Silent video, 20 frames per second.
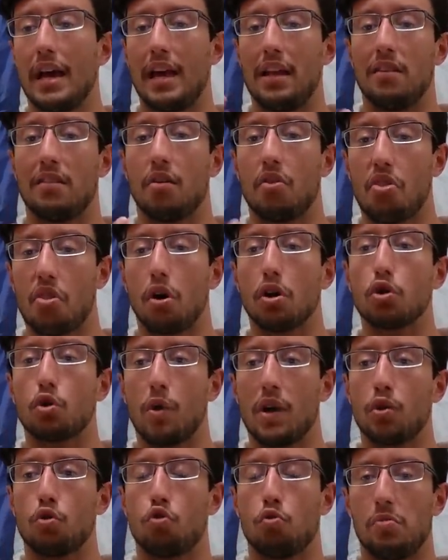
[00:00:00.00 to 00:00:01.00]
and they're not
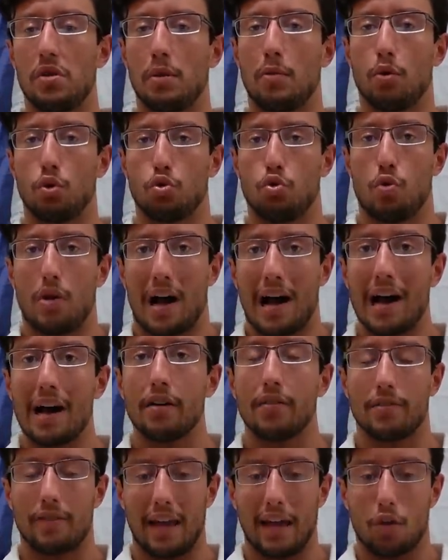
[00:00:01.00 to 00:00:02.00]
going to be able to
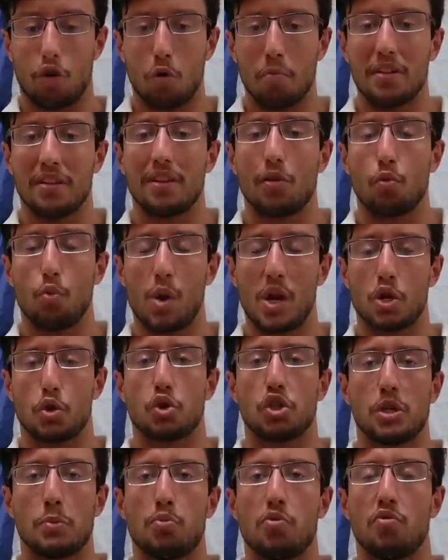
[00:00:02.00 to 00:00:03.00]
have a committed
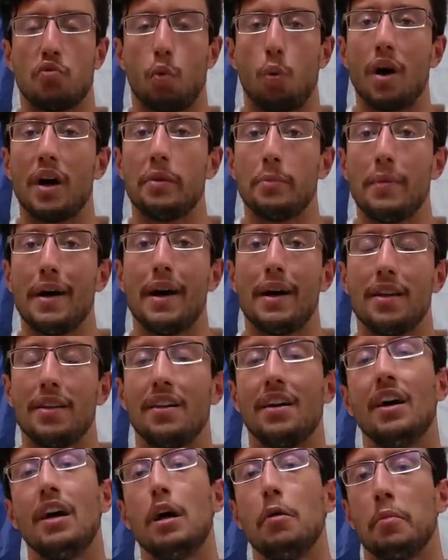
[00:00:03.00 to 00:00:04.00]
relationship with one
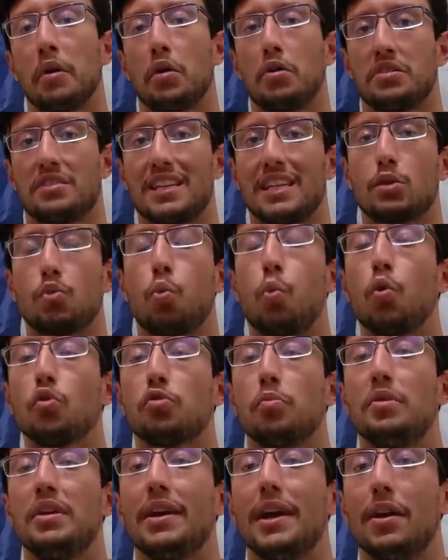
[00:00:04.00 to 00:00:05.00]
man because that
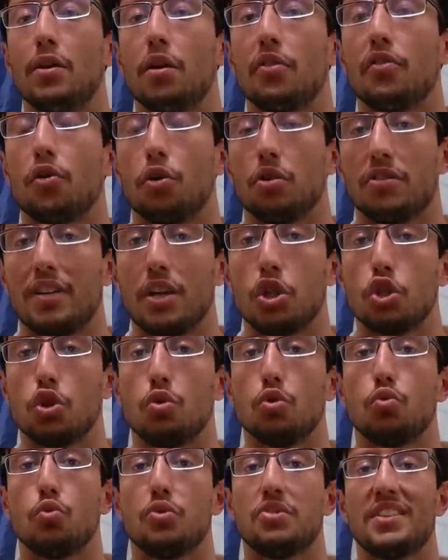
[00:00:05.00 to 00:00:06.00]
won't be enough
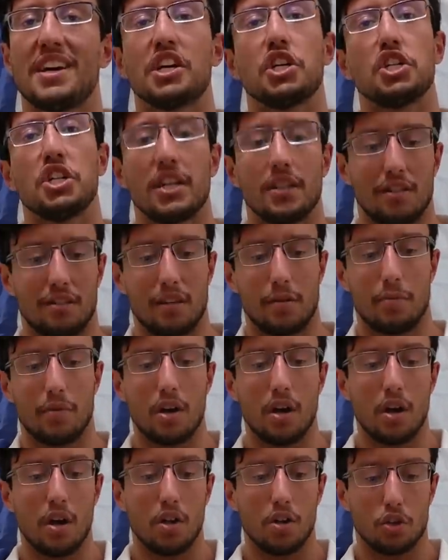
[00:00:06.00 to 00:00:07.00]
attention to satiate them.
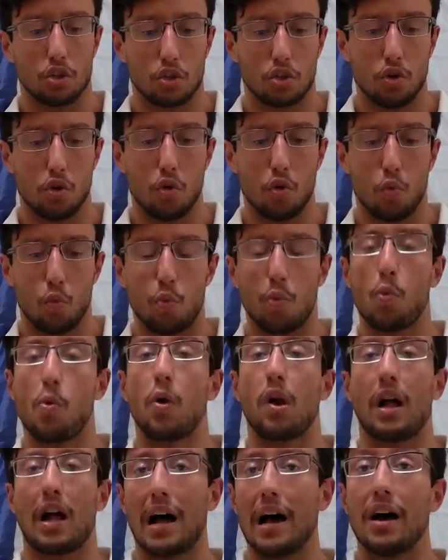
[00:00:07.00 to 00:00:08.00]
So we
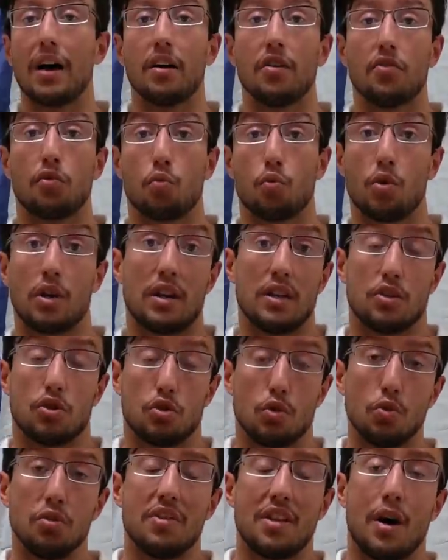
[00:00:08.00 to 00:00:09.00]
will have what is
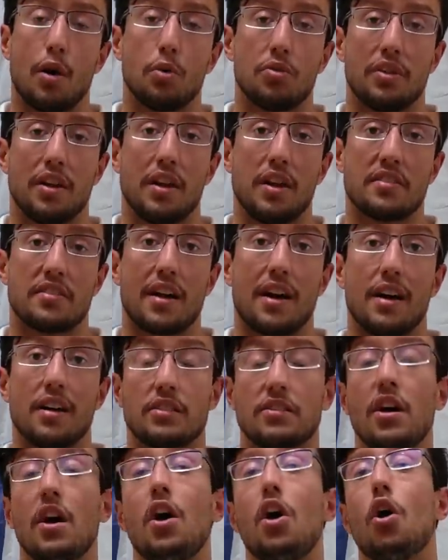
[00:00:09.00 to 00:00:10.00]
known nowadays
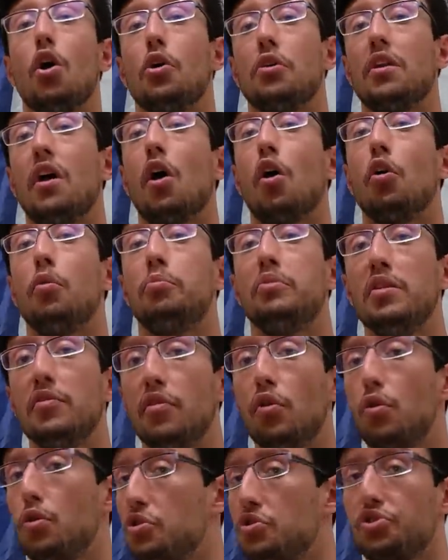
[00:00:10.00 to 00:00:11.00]
as an
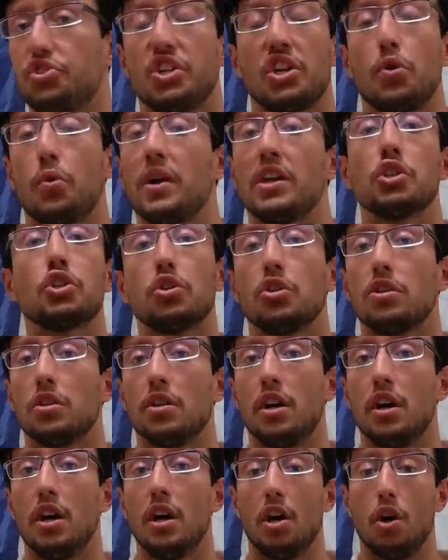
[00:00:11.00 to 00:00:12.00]
herbivorous generation,
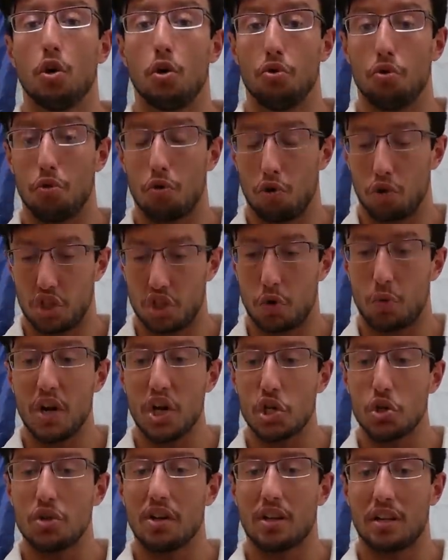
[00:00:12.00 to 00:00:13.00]
an, a
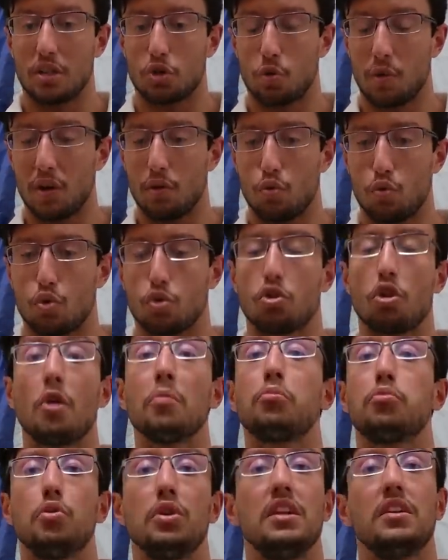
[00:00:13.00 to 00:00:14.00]
generation that is going to
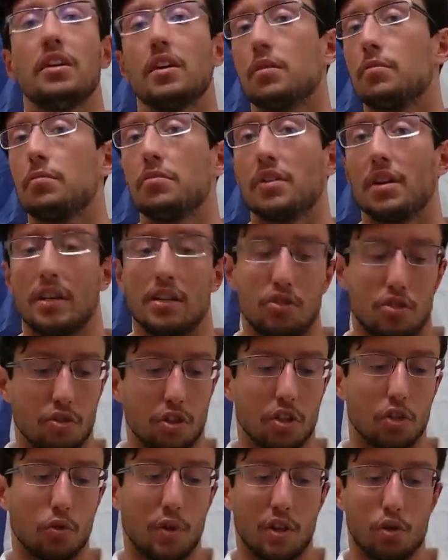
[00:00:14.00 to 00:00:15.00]
stop breeding, that is
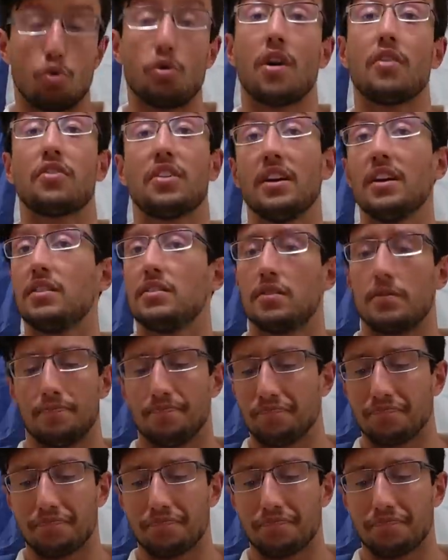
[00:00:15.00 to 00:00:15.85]
not going to have kids.